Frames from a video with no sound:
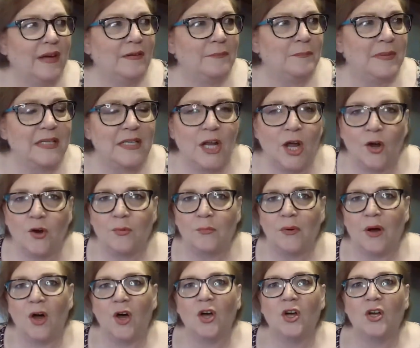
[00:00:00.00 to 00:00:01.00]
i've been
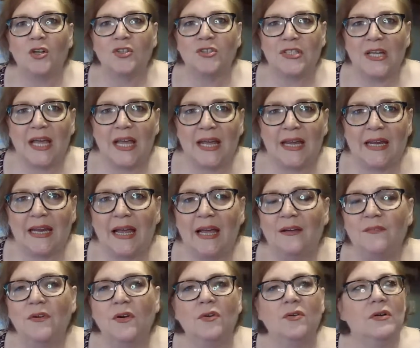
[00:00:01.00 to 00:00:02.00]
home all day
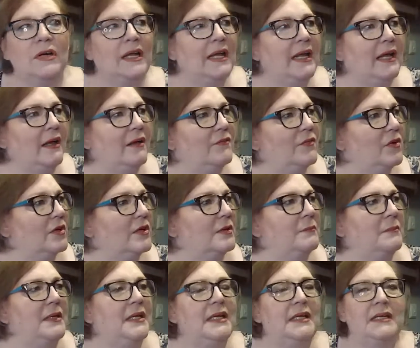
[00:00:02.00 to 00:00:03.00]
i've only i have
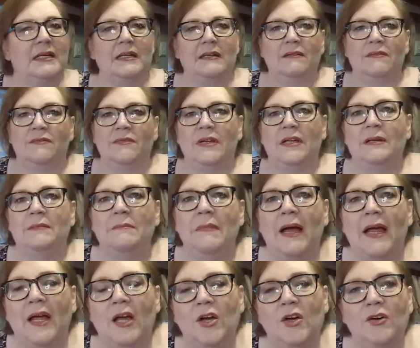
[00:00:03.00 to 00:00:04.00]
only been in
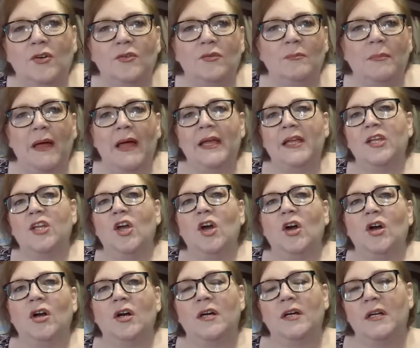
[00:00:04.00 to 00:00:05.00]
my own
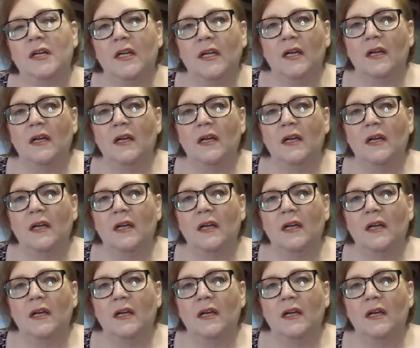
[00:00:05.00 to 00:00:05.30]
backyard